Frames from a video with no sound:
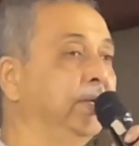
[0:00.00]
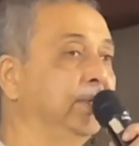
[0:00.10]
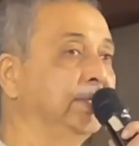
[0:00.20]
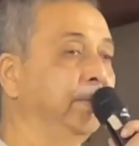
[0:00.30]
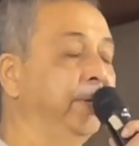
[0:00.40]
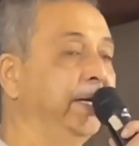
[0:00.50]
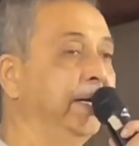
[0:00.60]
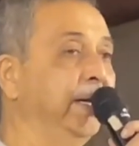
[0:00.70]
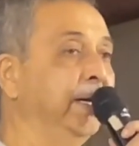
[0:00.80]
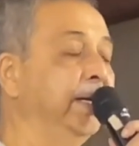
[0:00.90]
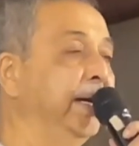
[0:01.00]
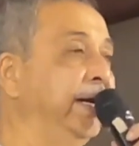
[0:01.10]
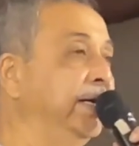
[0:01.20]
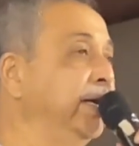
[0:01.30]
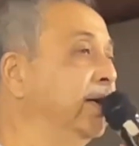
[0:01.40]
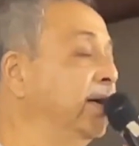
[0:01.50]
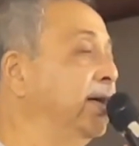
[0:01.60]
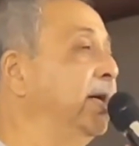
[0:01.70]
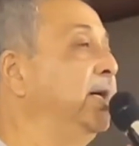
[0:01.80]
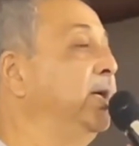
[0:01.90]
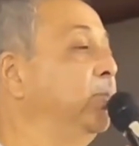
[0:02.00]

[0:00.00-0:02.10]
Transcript: it was the beginning in 1880